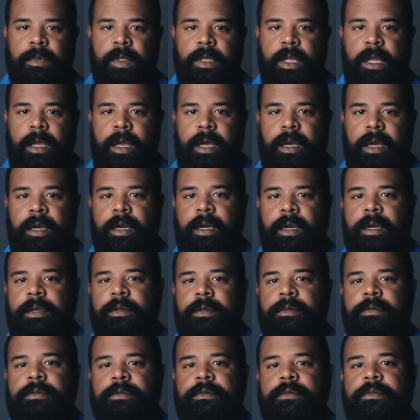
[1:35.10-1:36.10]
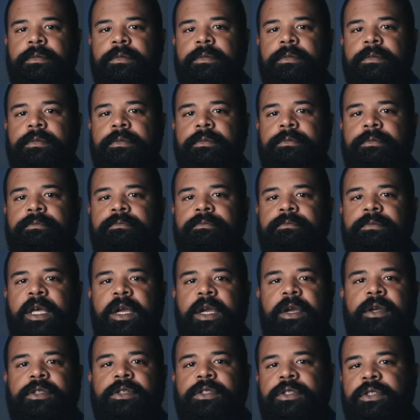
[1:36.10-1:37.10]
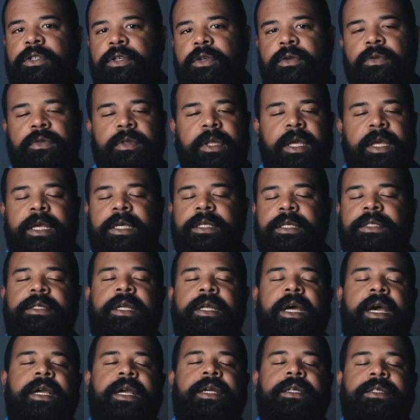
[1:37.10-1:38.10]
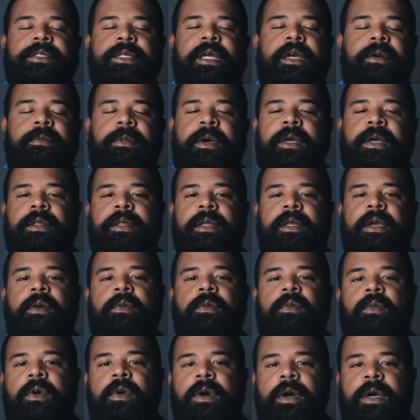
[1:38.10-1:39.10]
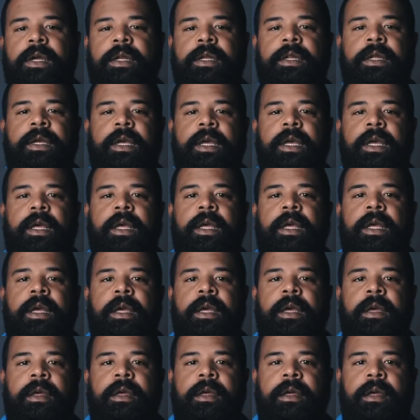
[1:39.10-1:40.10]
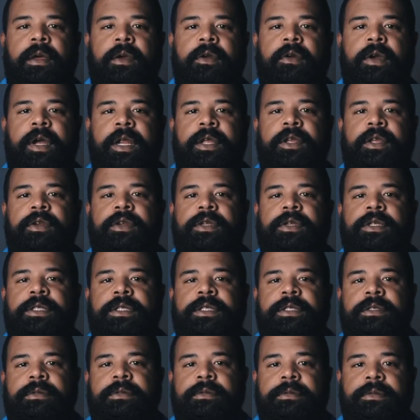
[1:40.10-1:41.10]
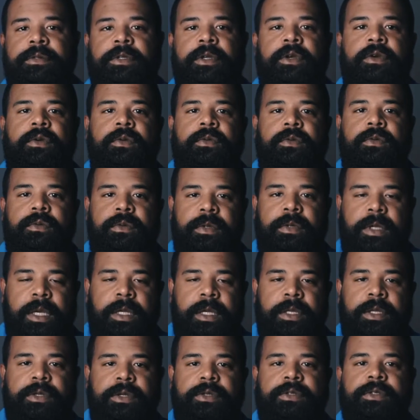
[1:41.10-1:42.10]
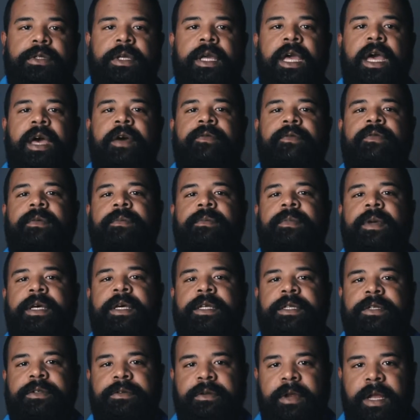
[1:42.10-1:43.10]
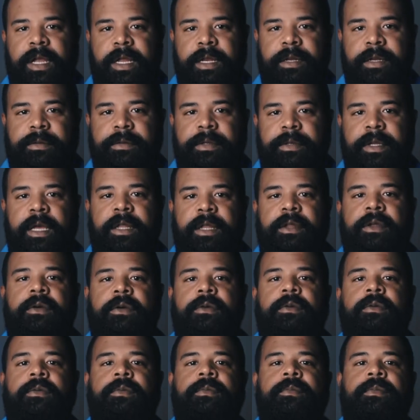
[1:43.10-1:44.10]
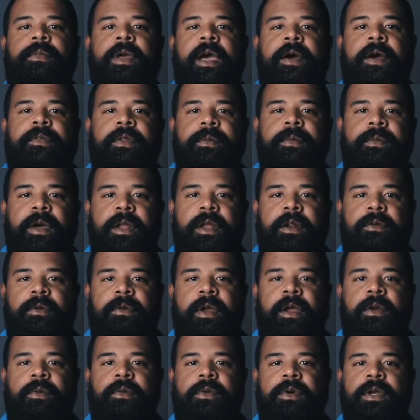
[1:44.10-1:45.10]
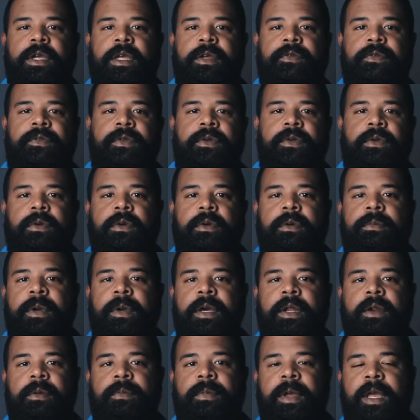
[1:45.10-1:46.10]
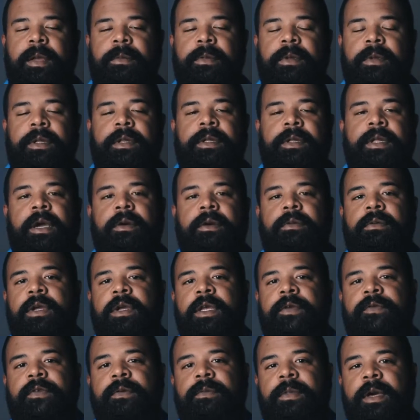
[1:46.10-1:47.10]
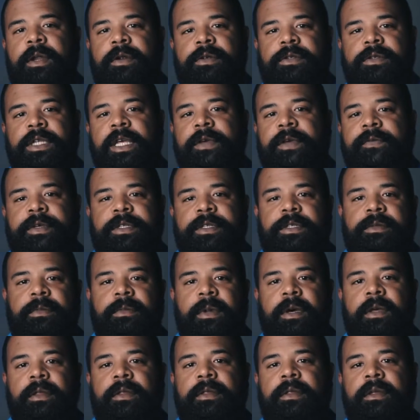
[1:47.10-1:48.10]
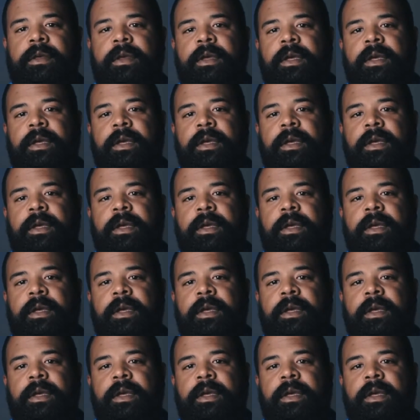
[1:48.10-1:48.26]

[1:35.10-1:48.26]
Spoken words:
Uh, there's two things that I can say about that. One, credit unions do usually have the best rate. I know having the better rate will give you a better payment, and that will give you better savings a month.